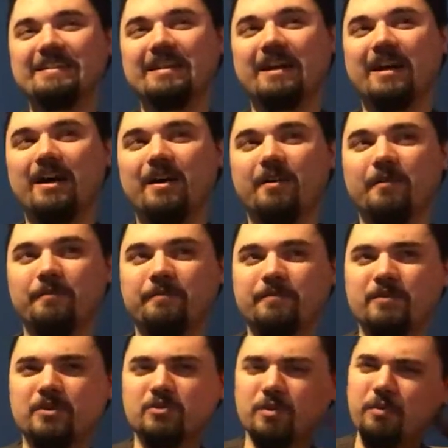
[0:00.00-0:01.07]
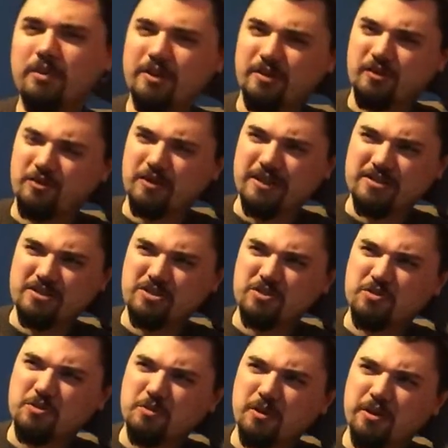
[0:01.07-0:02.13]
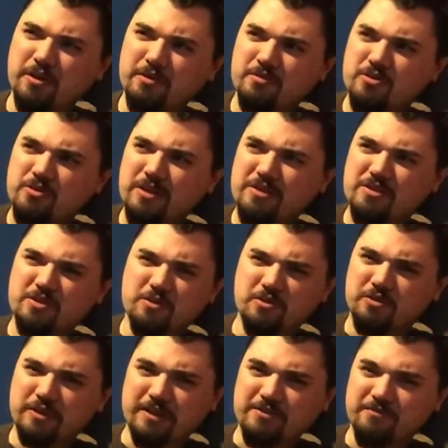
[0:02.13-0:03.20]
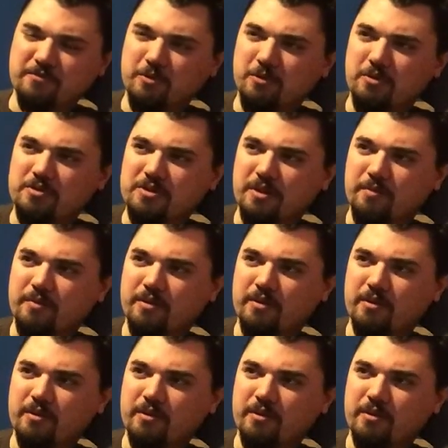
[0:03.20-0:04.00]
Um, Triple X is 2002, right? It's 2002 or 2004 or something.